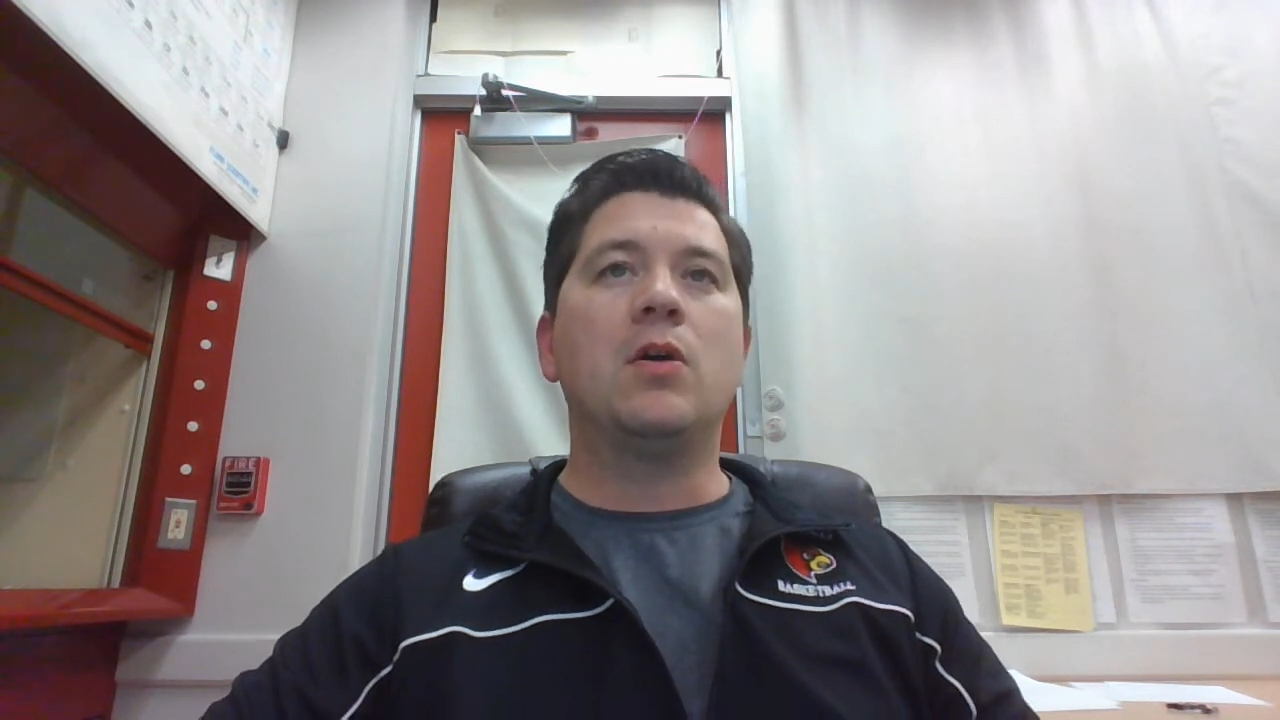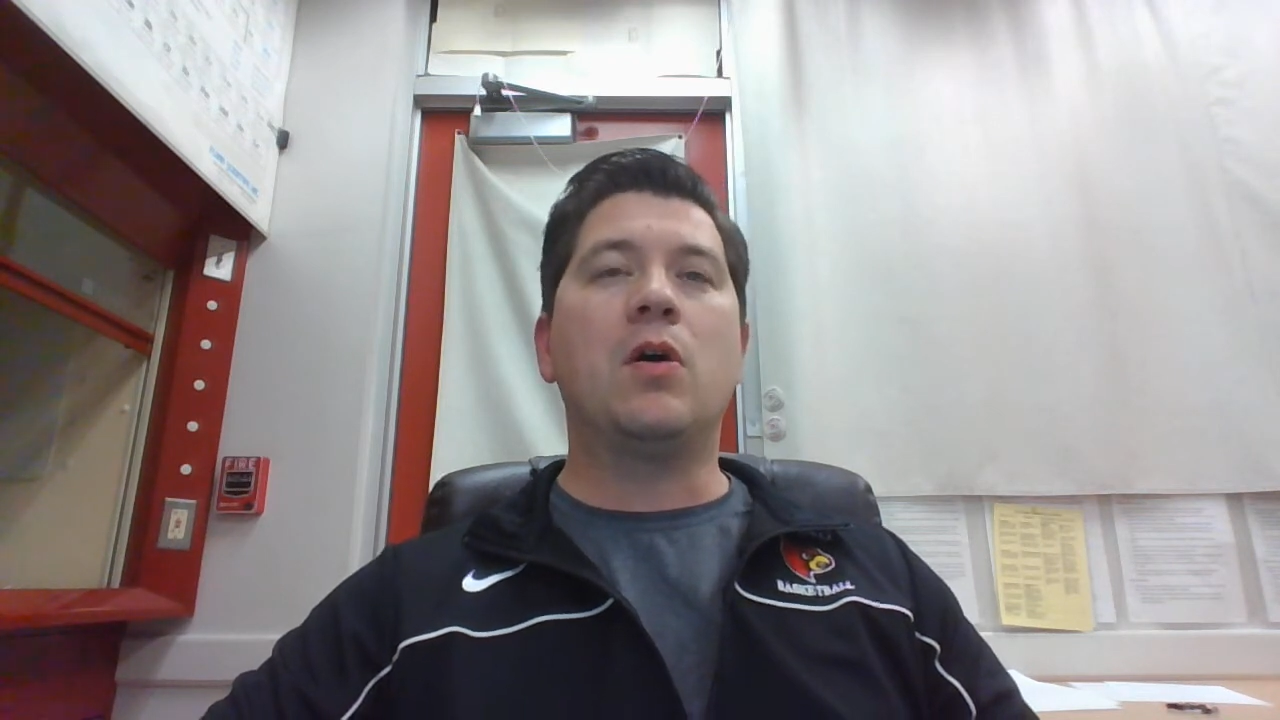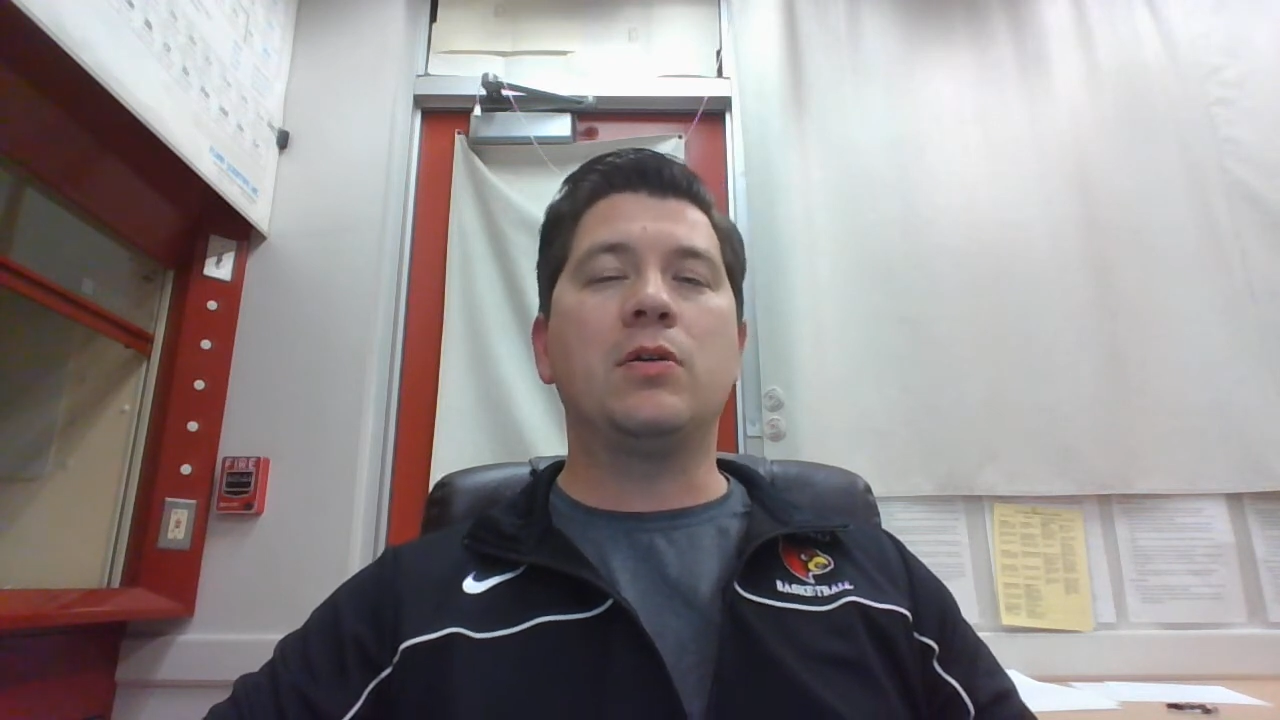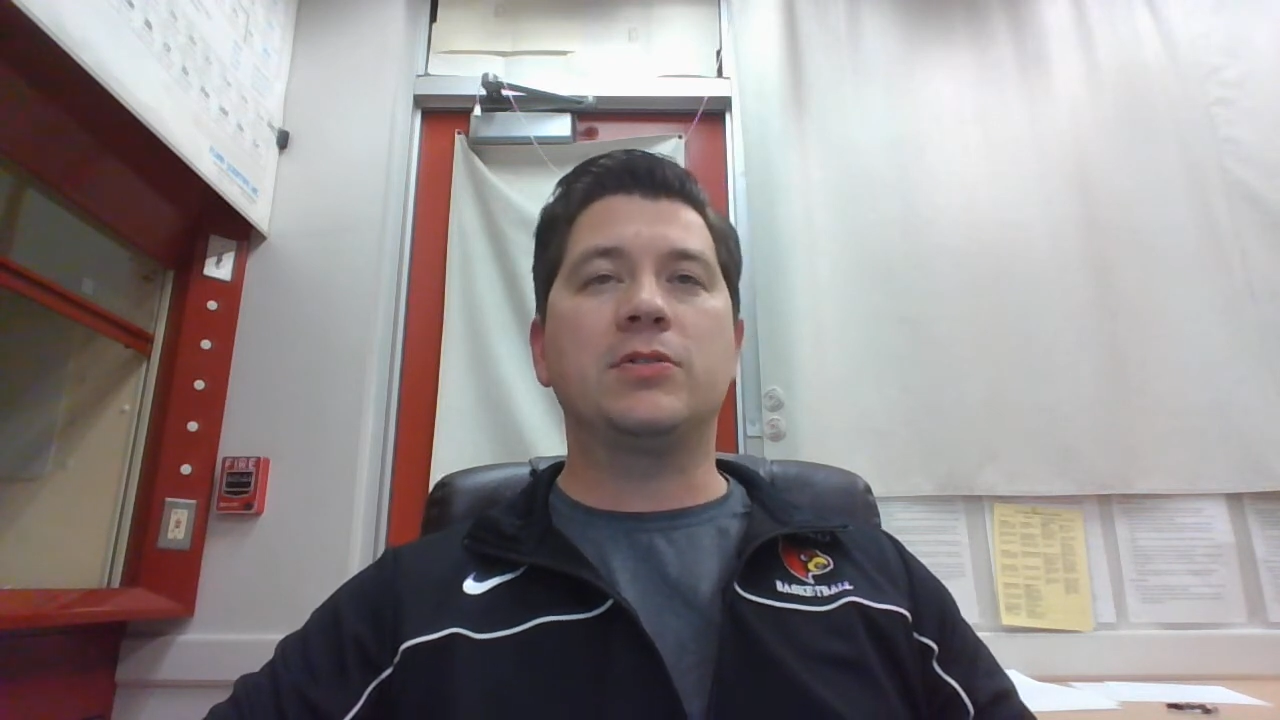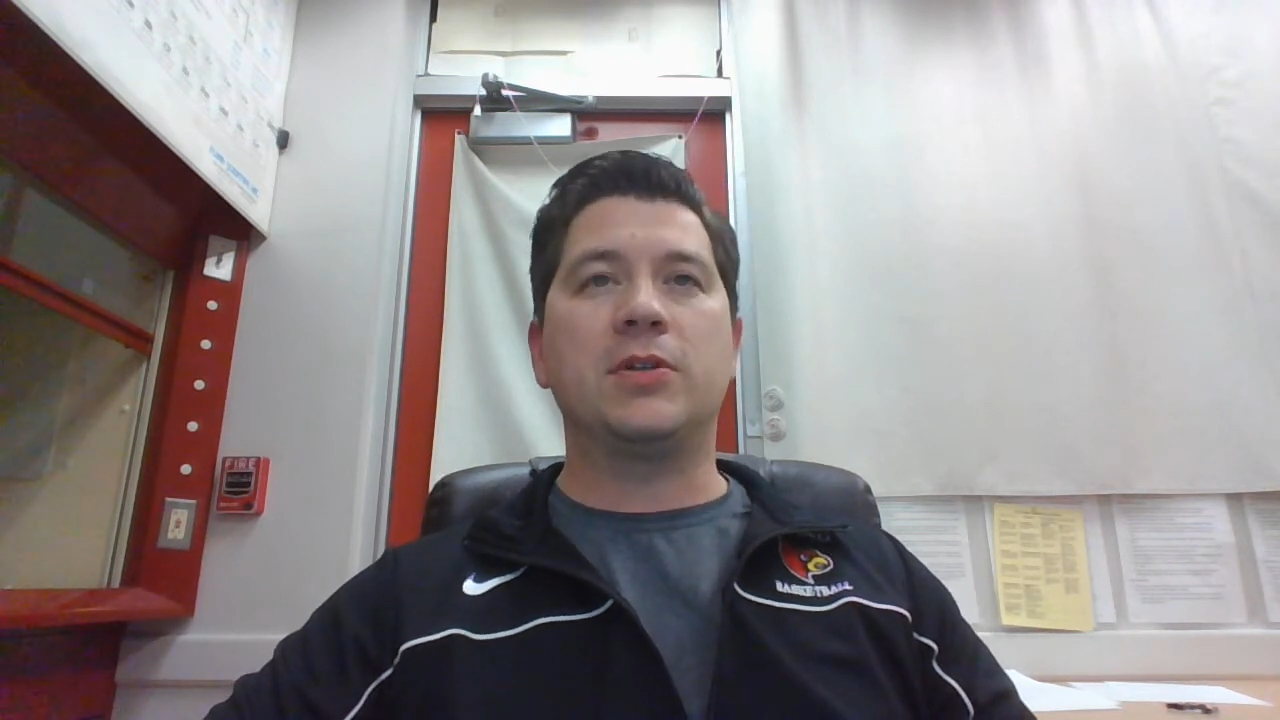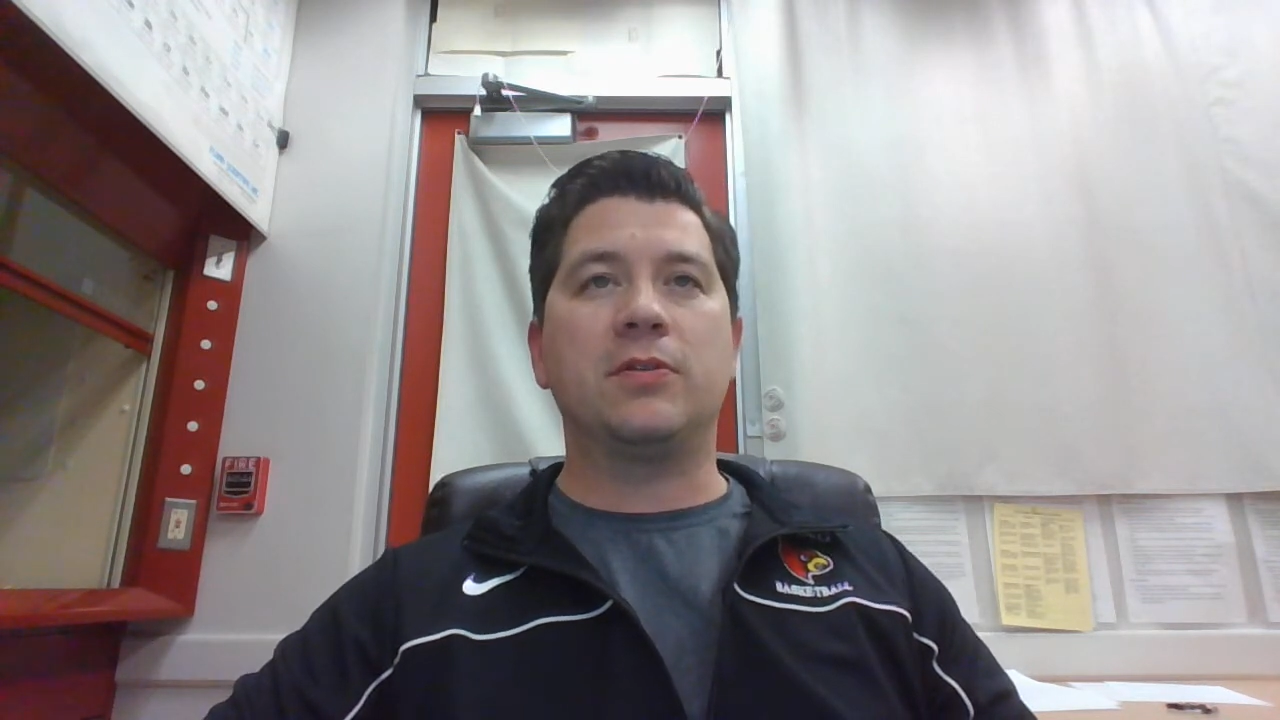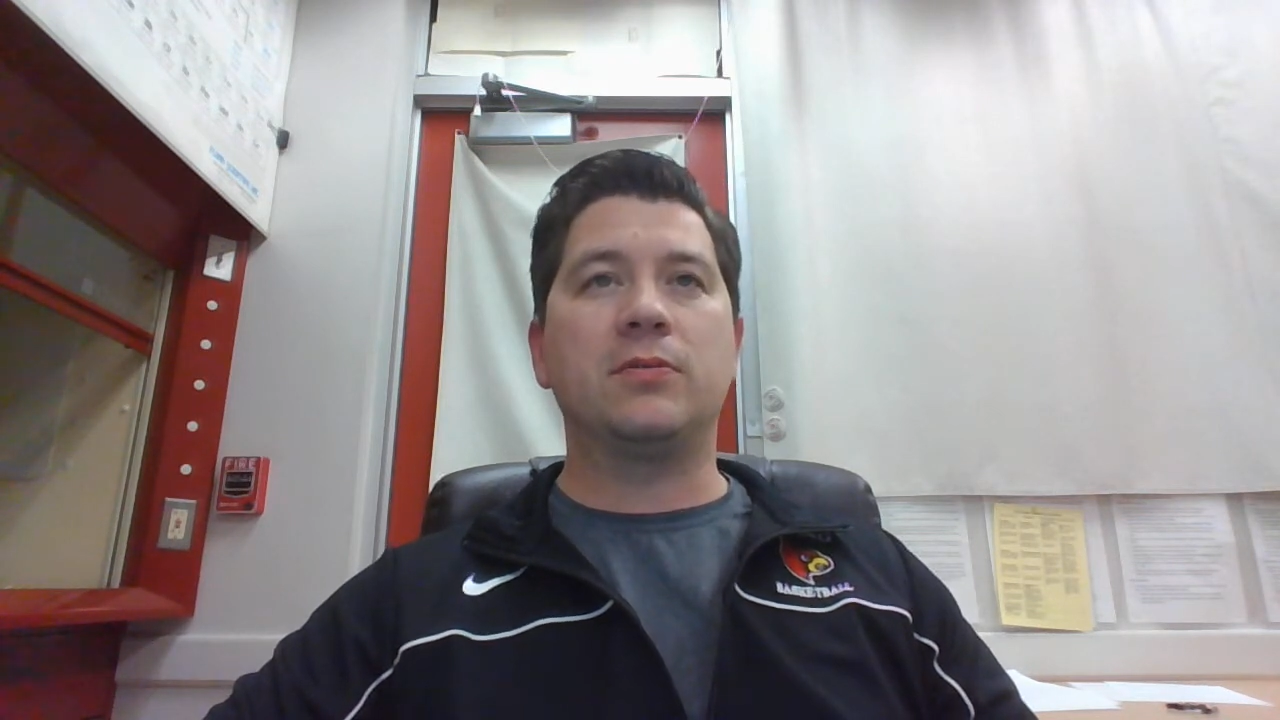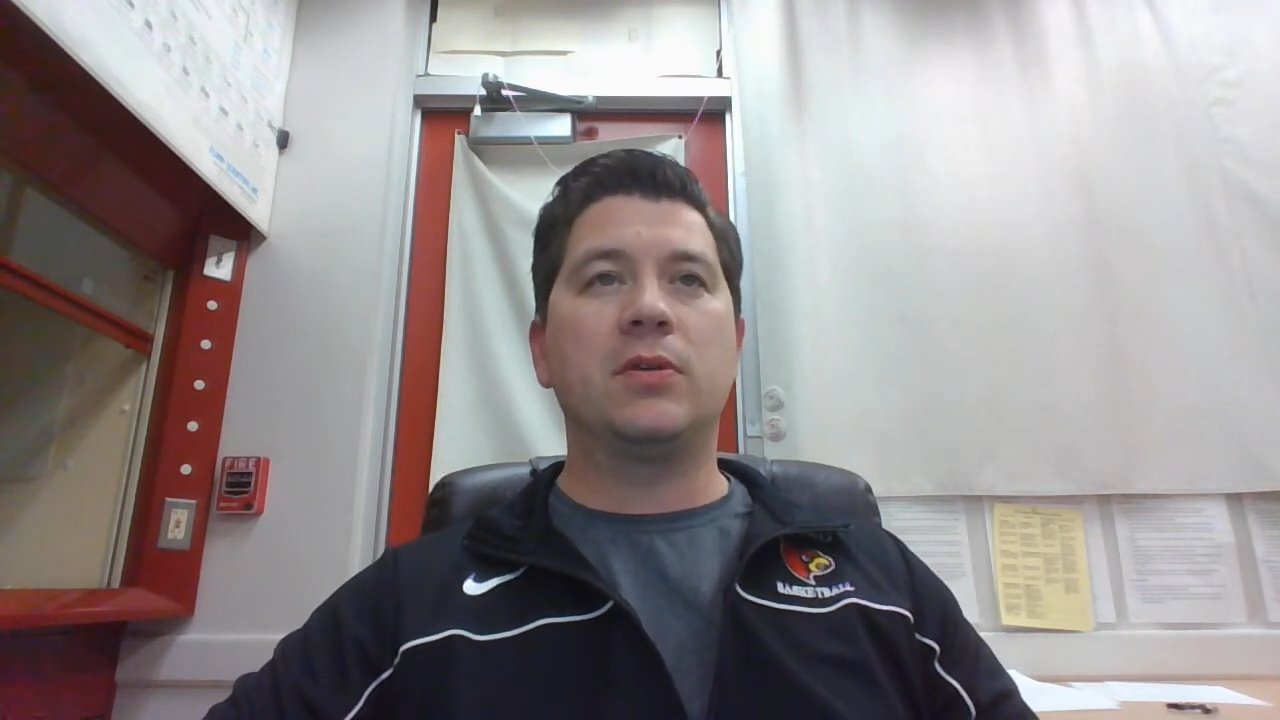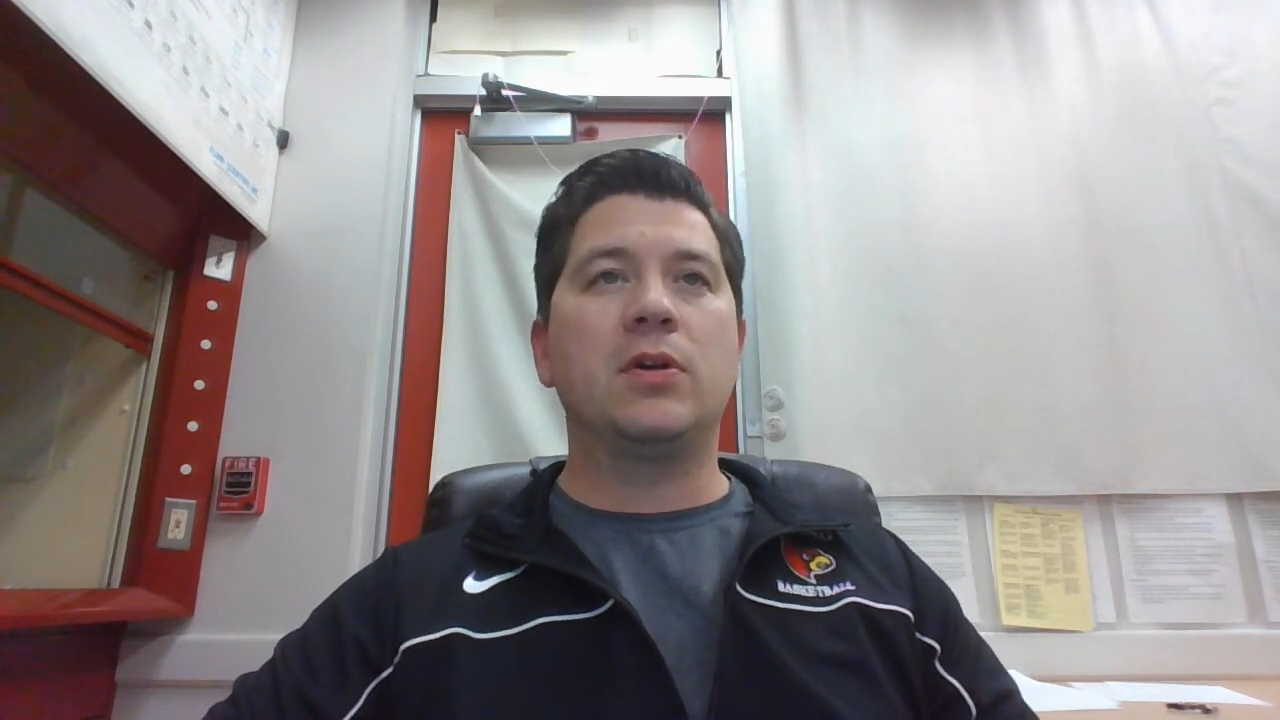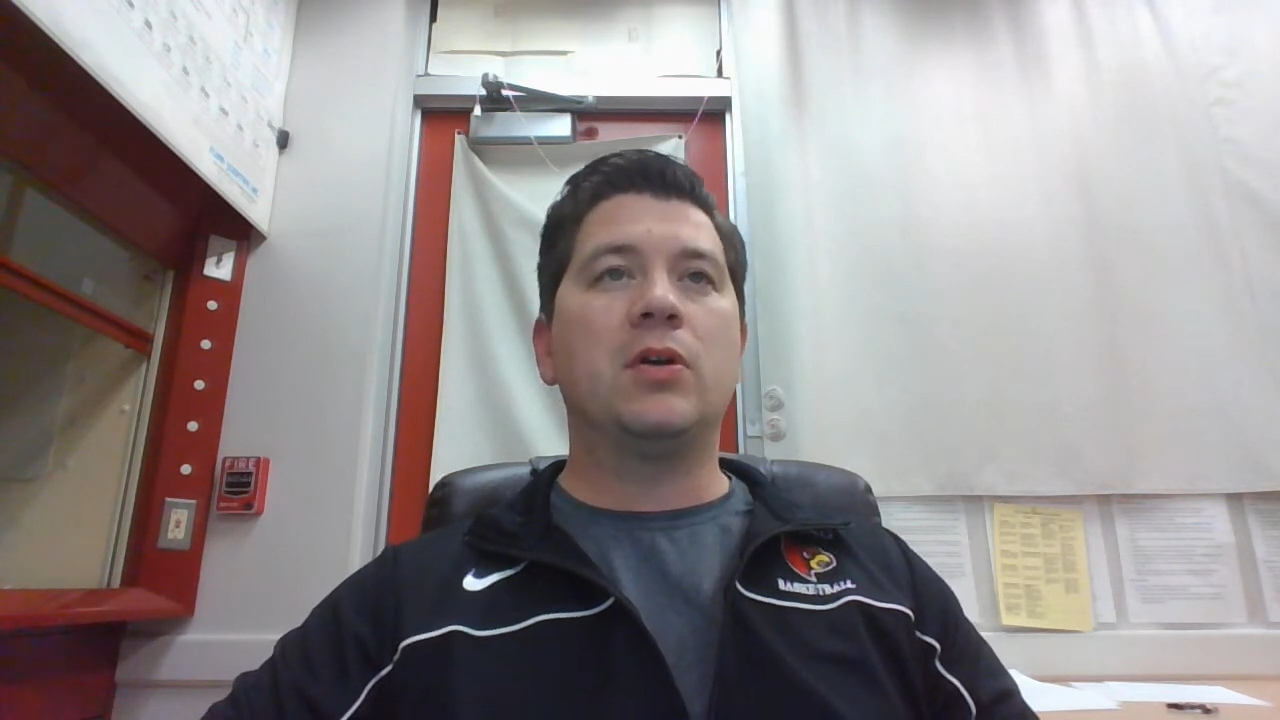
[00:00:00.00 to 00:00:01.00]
Also,